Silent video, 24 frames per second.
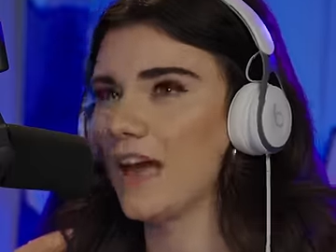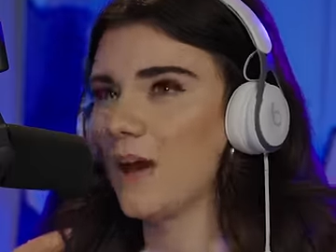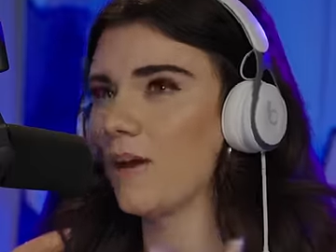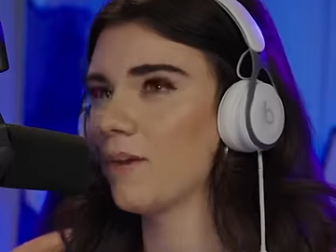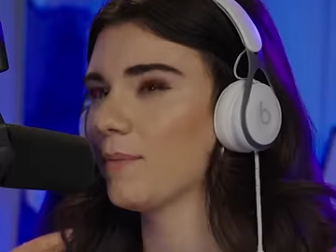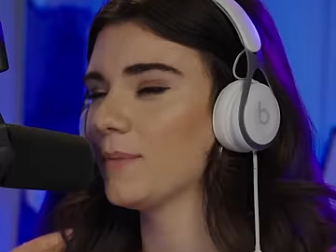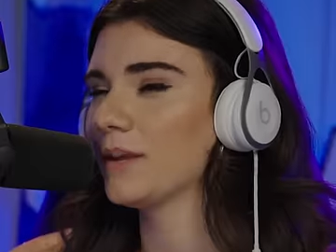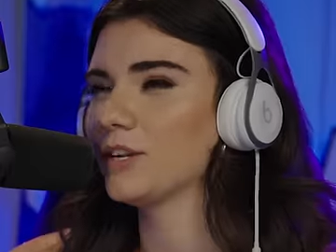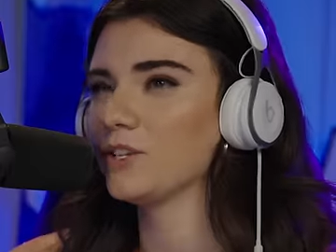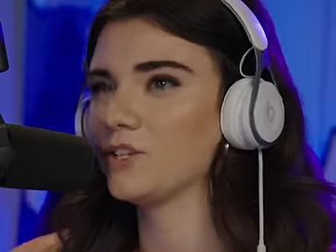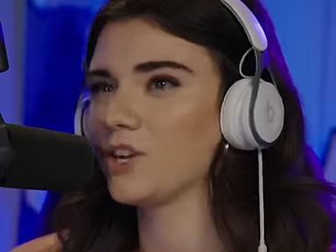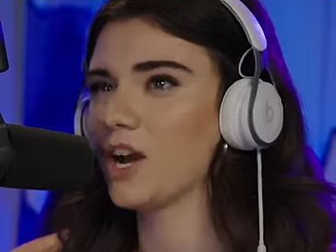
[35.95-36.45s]
now
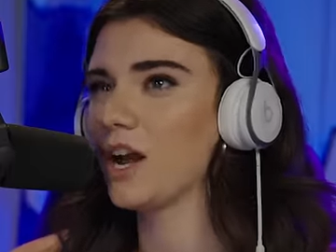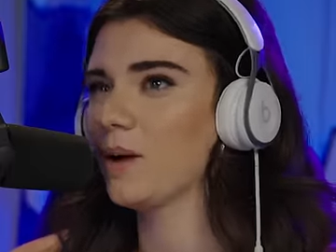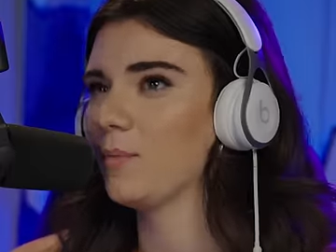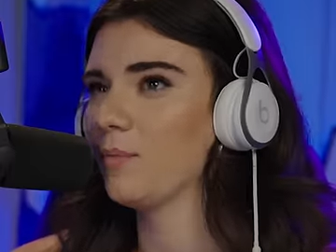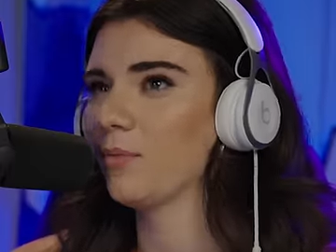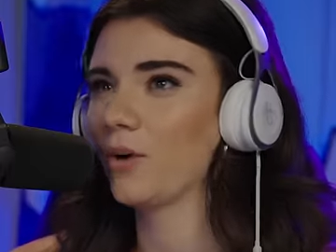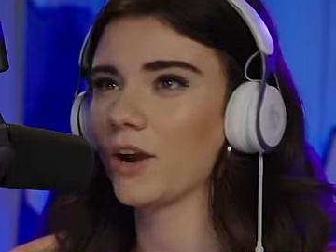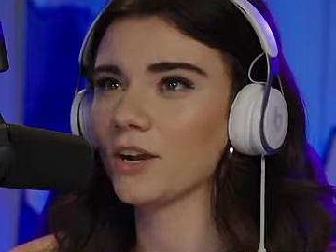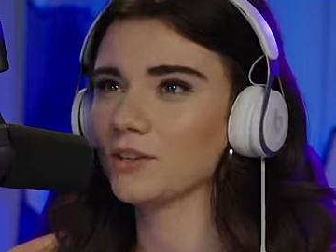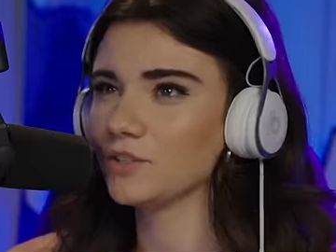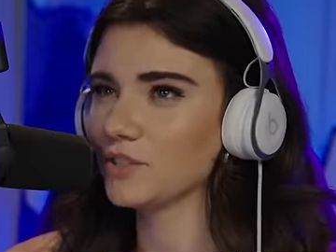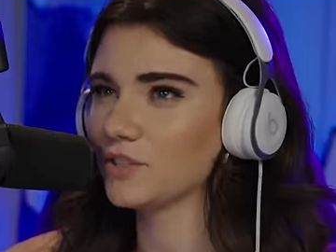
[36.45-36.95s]
I'm in a job
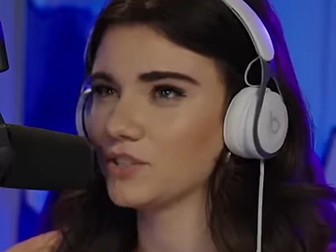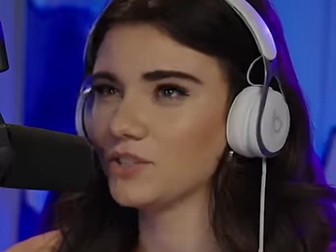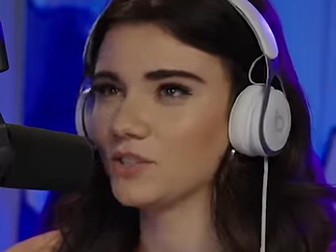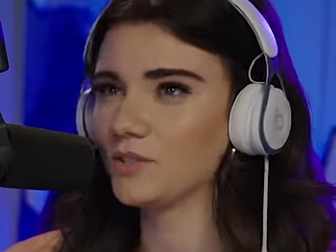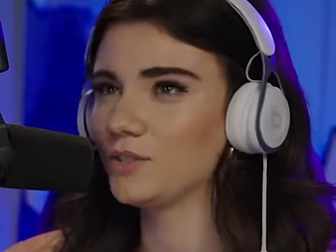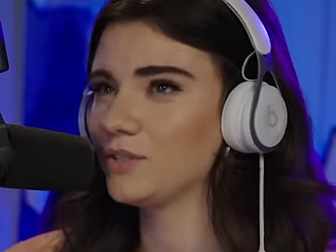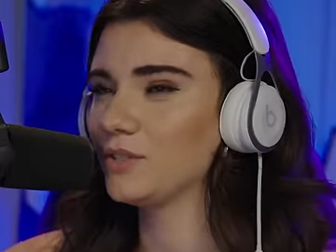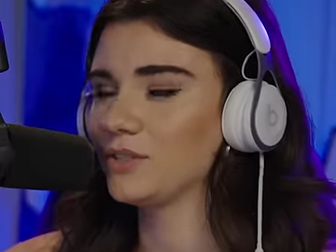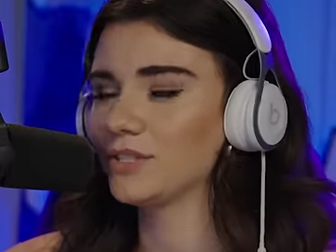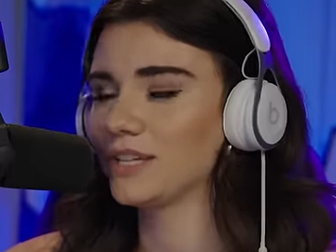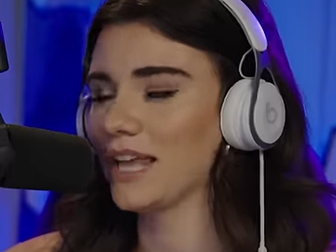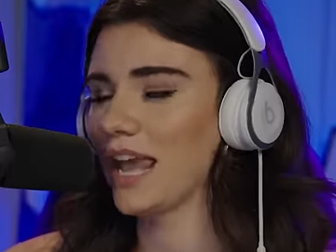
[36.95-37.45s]
where I just
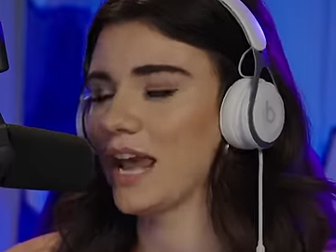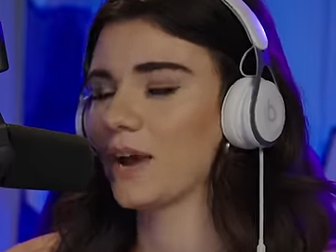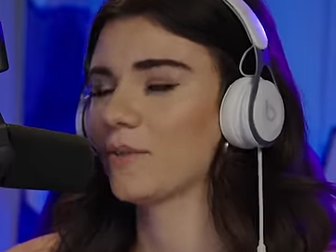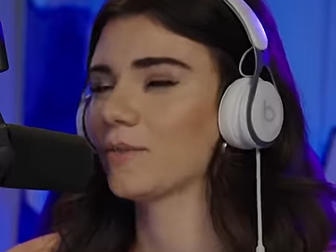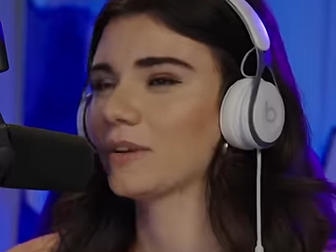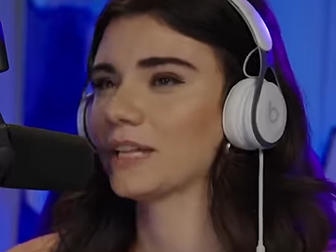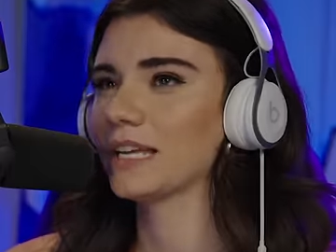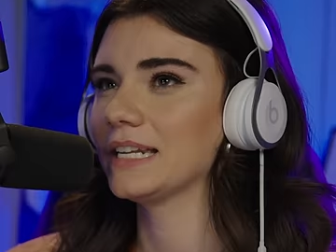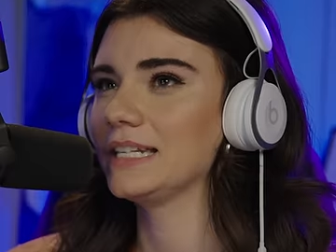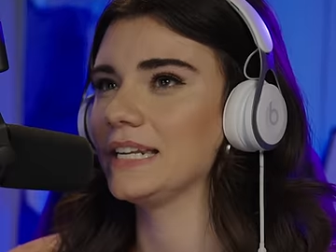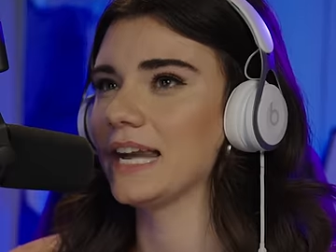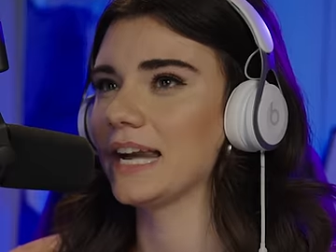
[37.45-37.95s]
can't
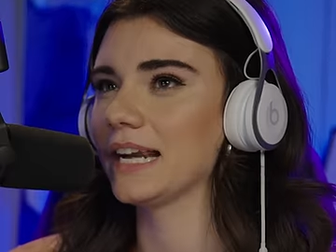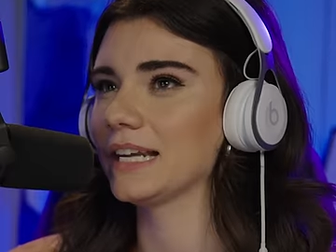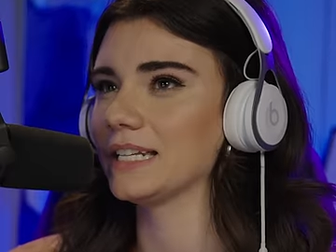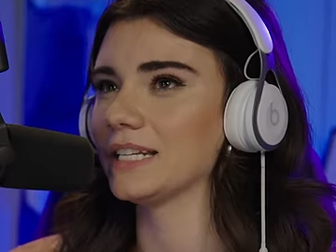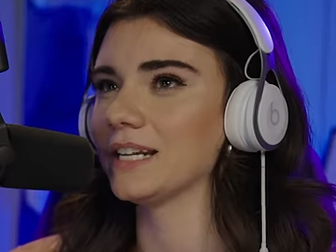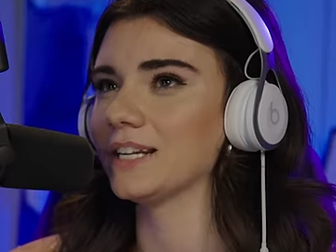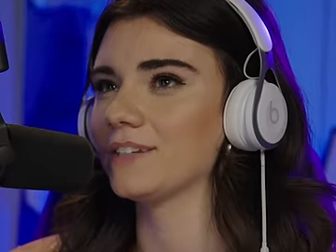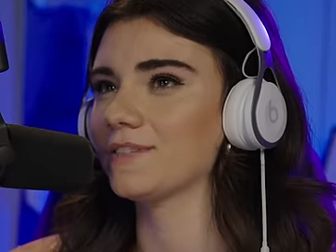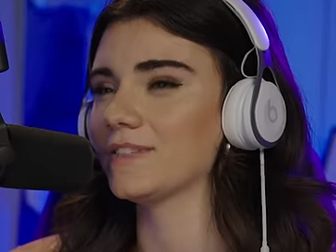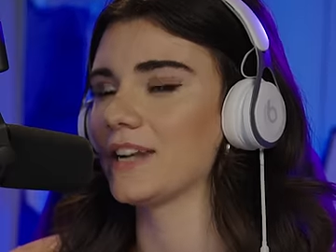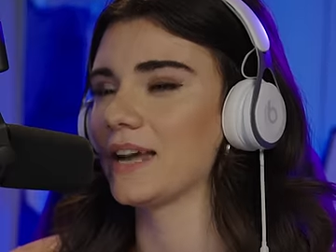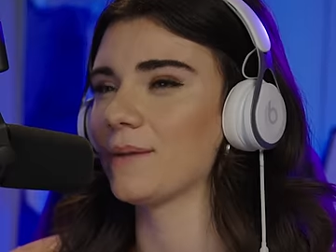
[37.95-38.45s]
really take a
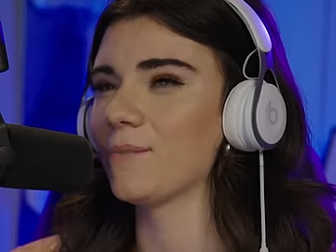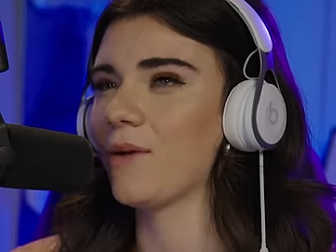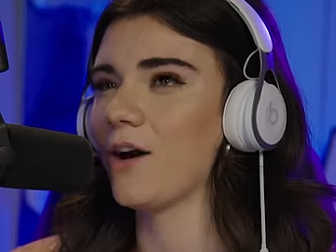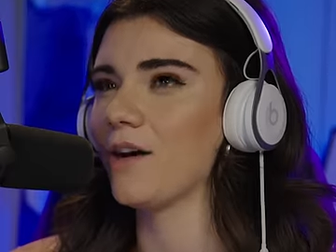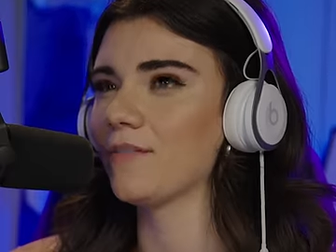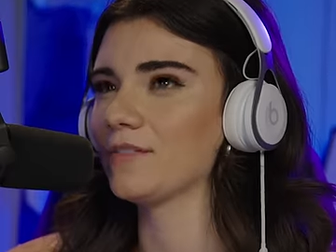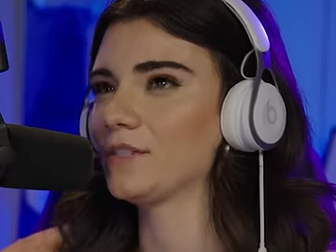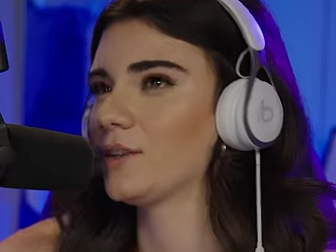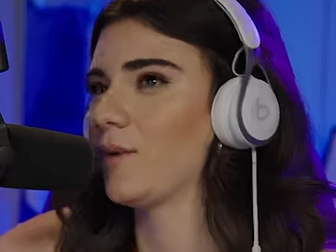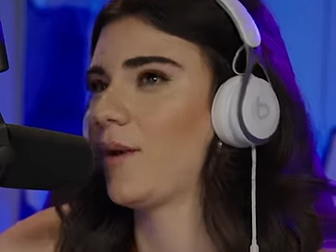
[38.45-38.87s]
ton of time off.